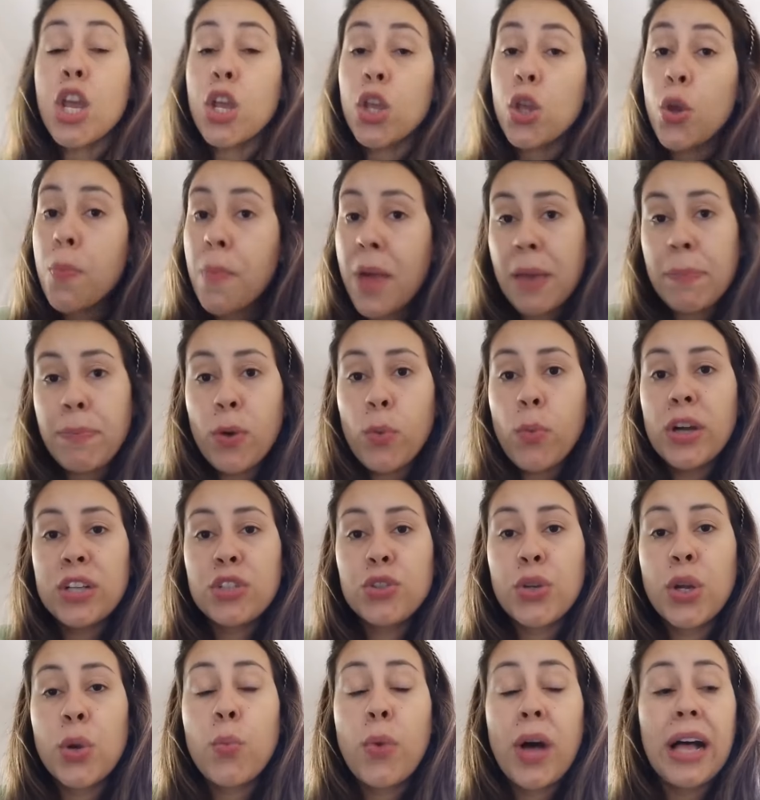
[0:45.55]
You might be
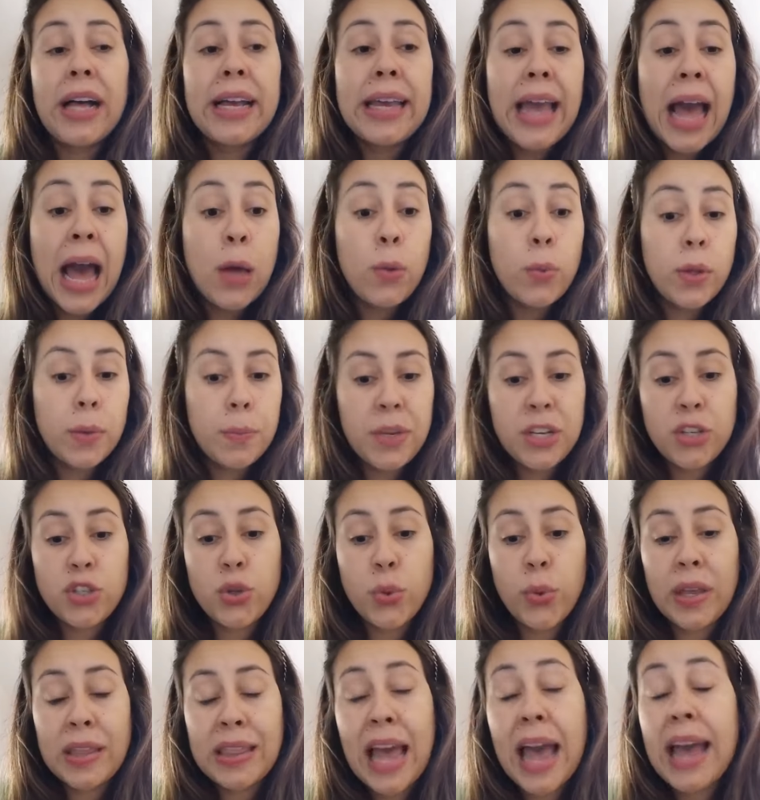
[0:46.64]
wondering why I will be
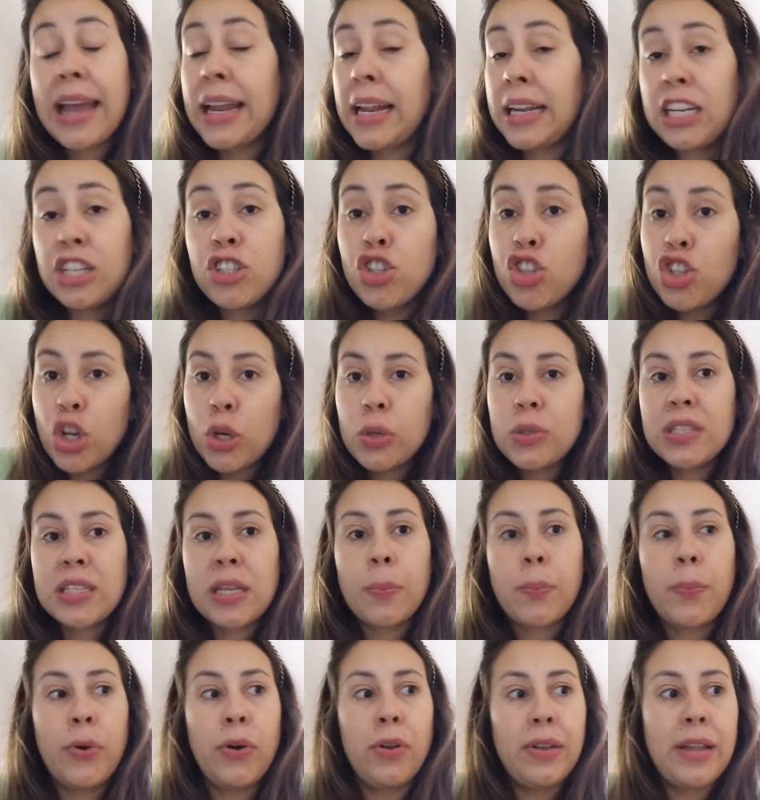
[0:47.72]
doing that, and it's so
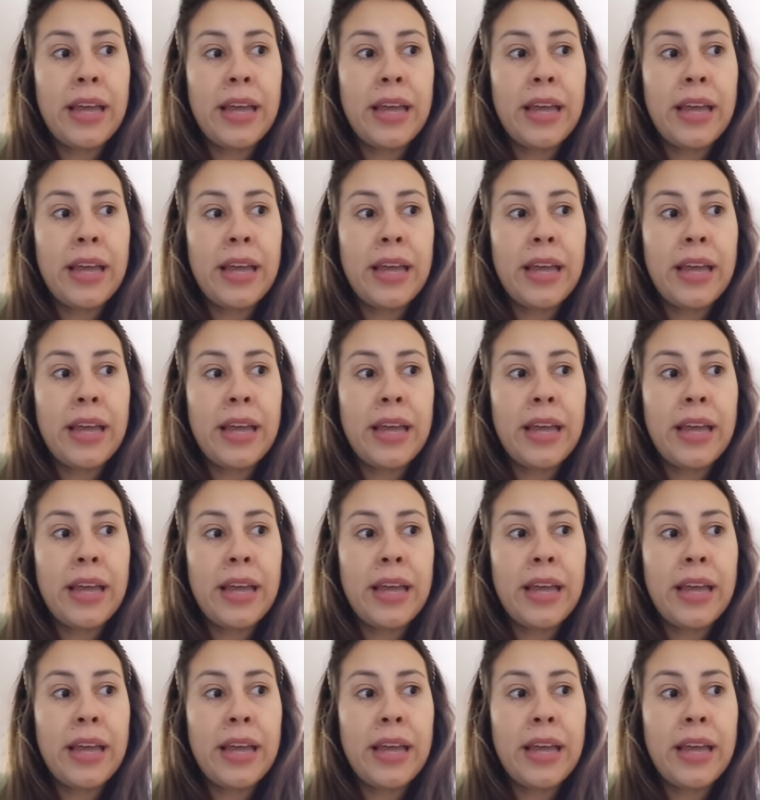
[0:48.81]
simple.